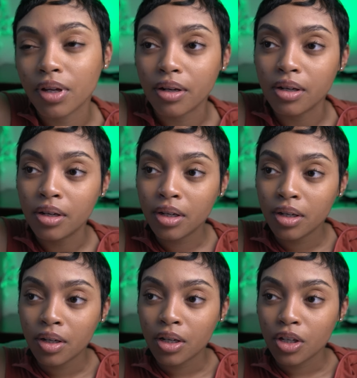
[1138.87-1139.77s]
And
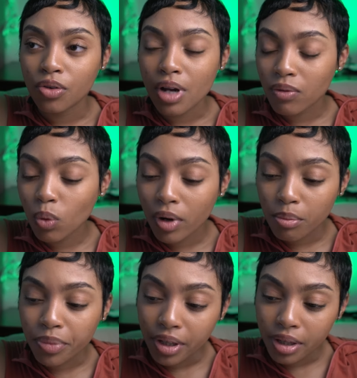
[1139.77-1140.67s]
you never want
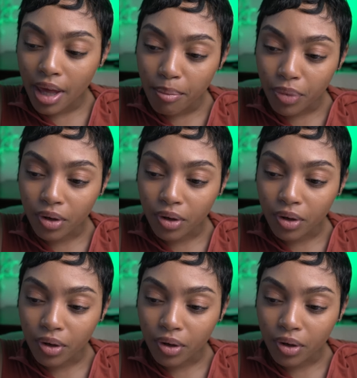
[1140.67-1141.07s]
to be that